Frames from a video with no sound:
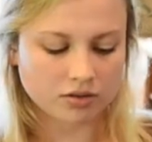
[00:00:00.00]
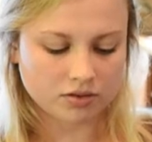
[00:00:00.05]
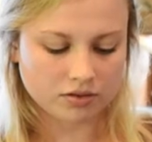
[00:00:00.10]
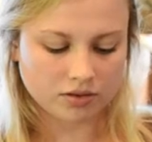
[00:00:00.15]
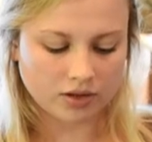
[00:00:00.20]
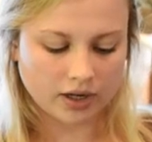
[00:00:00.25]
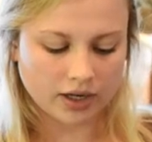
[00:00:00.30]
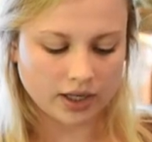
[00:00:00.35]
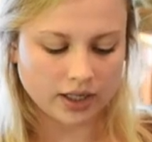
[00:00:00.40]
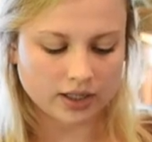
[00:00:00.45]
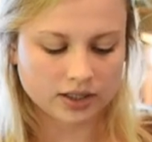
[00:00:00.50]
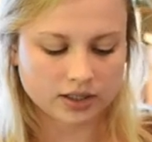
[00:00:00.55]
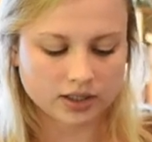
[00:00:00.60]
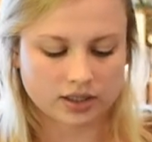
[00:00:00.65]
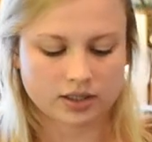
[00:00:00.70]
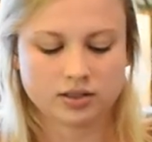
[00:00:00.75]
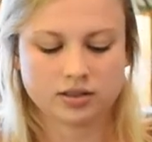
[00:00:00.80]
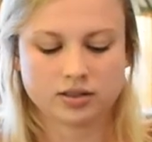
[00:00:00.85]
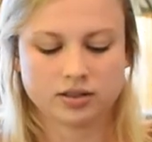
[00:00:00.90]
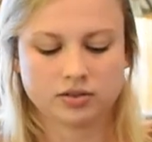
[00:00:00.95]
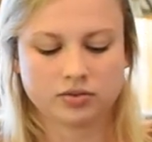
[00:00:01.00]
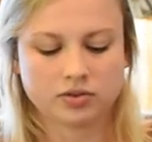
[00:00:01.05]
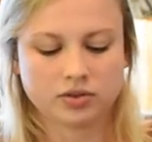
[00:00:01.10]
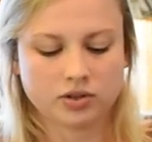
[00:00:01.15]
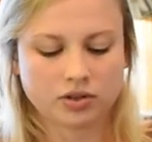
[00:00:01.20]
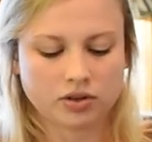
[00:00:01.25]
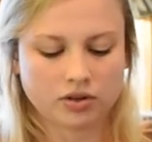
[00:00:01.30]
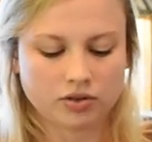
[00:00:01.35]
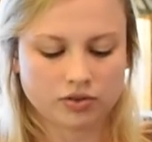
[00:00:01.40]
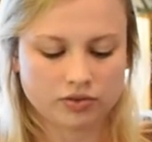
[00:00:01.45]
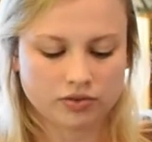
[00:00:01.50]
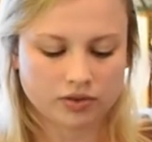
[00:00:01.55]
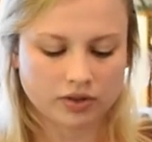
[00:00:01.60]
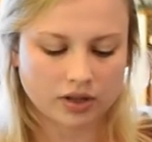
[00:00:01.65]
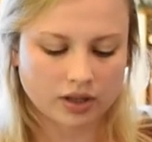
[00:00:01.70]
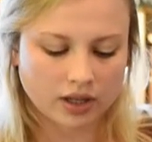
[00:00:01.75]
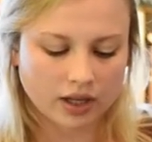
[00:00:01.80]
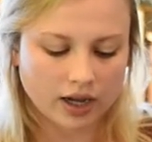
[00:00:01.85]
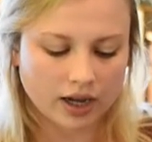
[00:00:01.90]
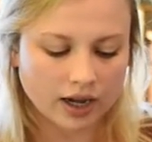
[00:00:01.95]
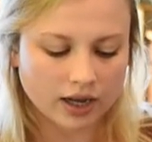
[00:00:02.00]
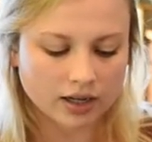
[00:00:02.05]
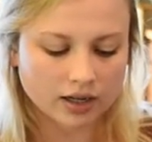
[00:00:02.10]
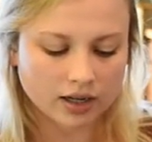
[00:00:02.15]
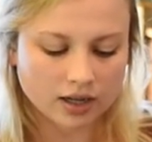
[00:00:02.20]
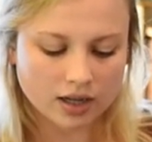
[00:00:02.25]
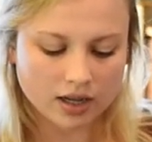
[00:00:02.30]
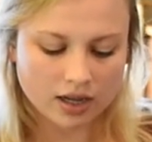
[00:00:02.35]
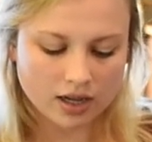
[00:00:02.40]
Alright, and there we go for that.